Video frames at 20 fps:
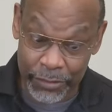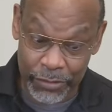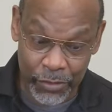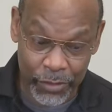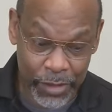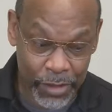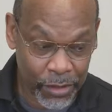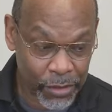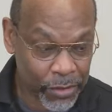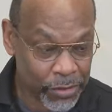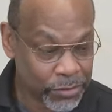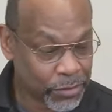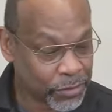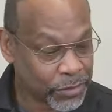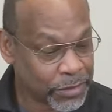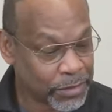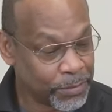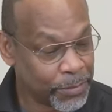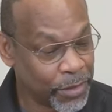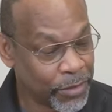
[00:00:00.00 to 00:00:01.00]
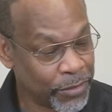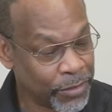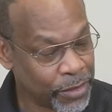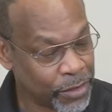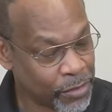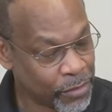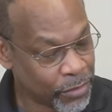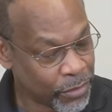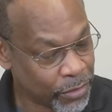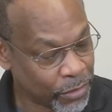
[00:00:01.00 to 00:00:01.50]
you can also smell the
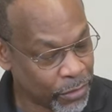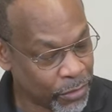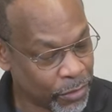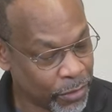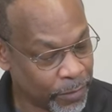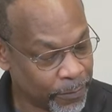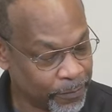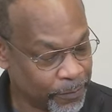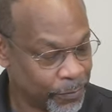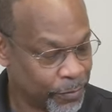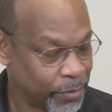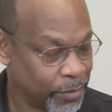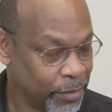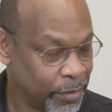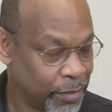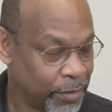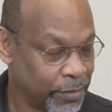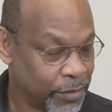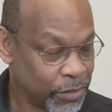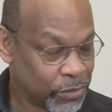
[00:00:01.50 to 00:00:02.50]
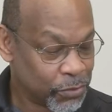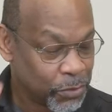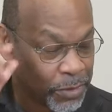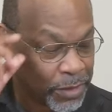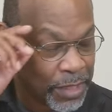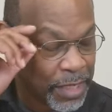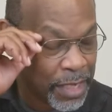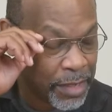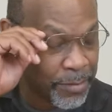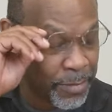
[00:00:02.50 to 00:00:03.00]
alcohol. This one
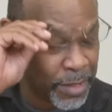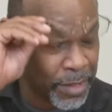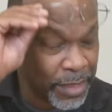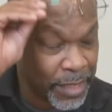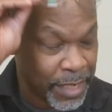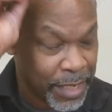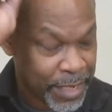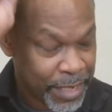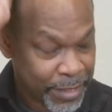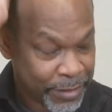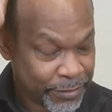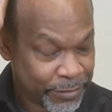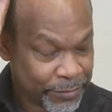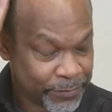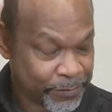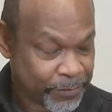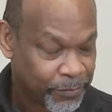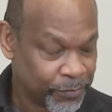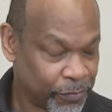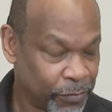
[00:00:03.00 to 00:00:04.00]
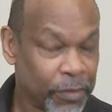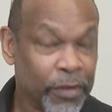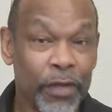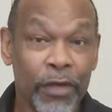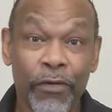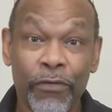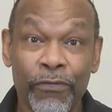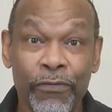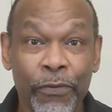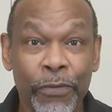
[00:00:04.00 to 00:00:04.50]
came in at
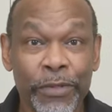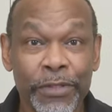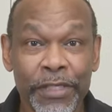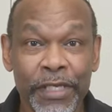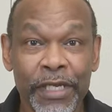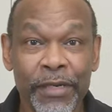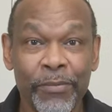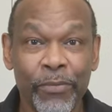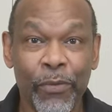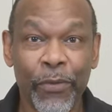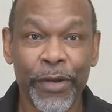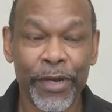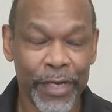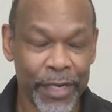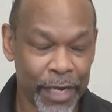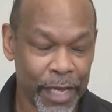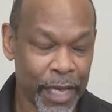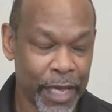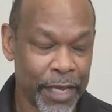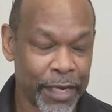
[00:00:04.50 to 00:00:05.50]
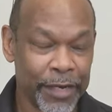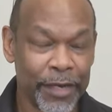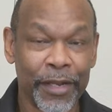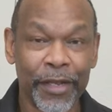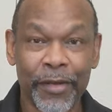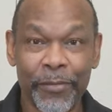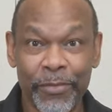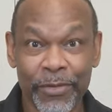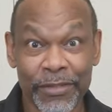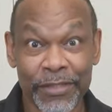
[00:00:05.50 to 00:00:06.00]
14.9%
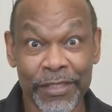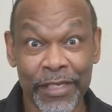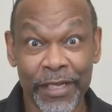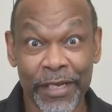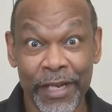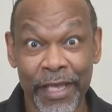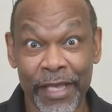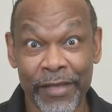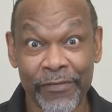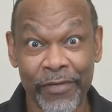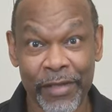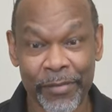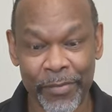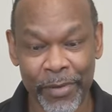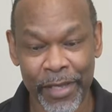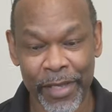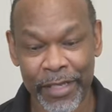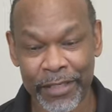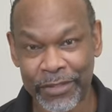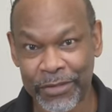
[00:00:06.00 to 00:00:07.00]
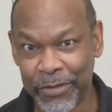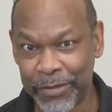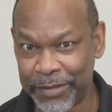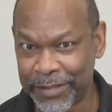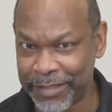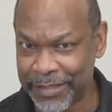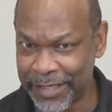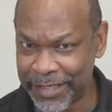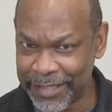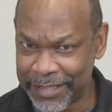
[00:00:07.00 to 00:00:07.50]
ABV, so
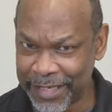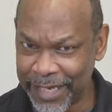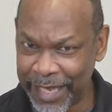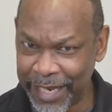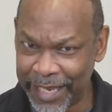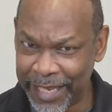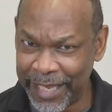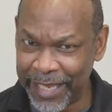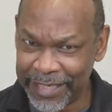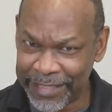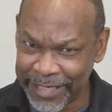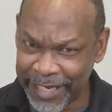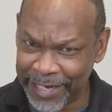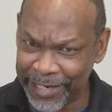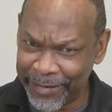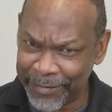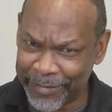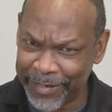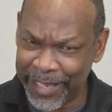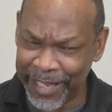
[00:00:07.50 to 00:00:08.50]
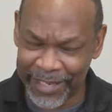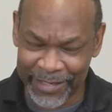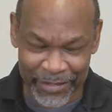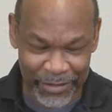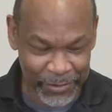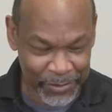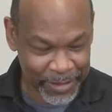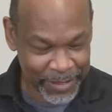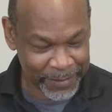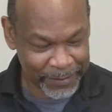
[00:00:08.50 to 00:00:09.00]
it's, it's, got, it's got a little kick
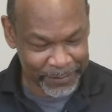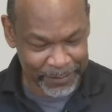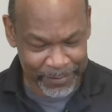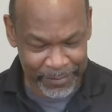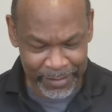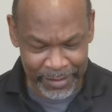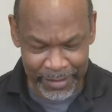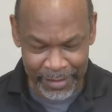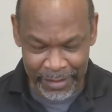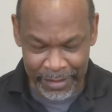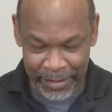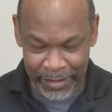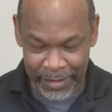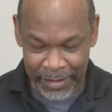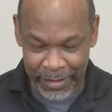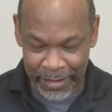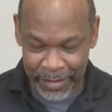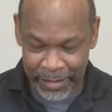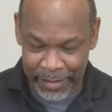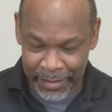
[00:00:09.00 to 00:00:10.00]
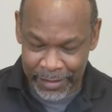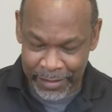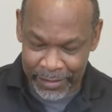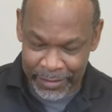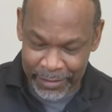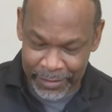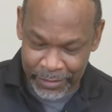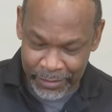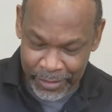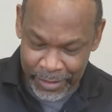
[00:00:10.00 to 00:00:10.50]
to it.
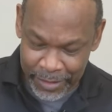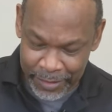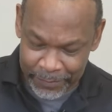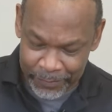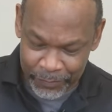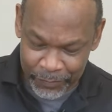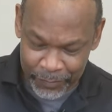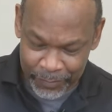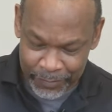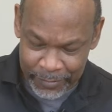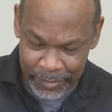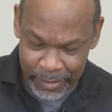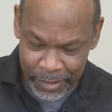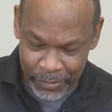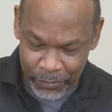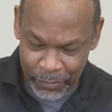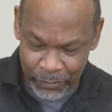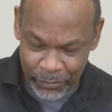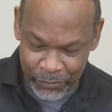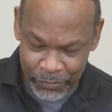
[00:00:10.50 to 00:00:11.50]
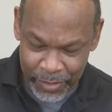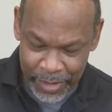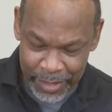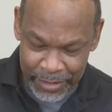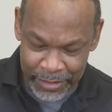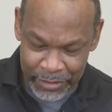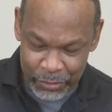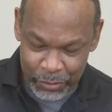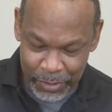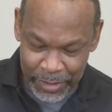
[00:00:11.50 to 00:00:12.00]
All right, I won't drag
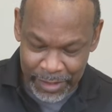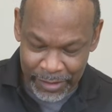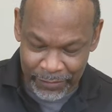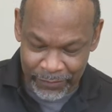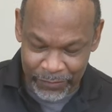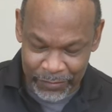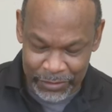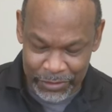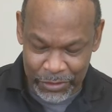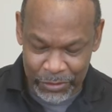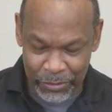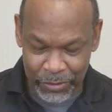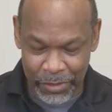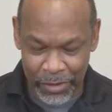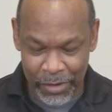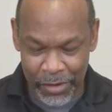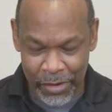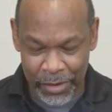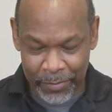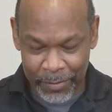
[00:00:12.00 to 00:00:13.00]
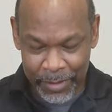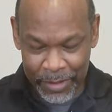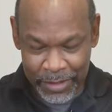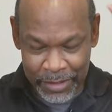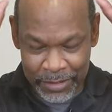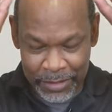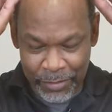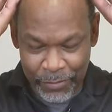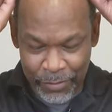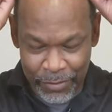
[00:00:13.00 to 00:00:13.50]
this one out for too long
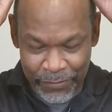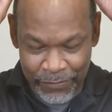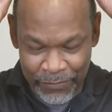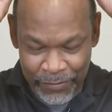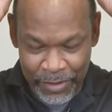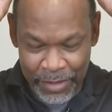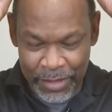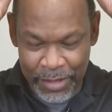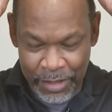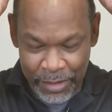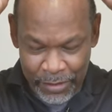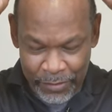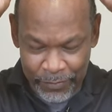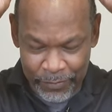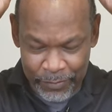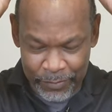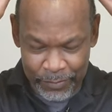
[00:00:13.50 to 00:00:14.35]
because I want to find out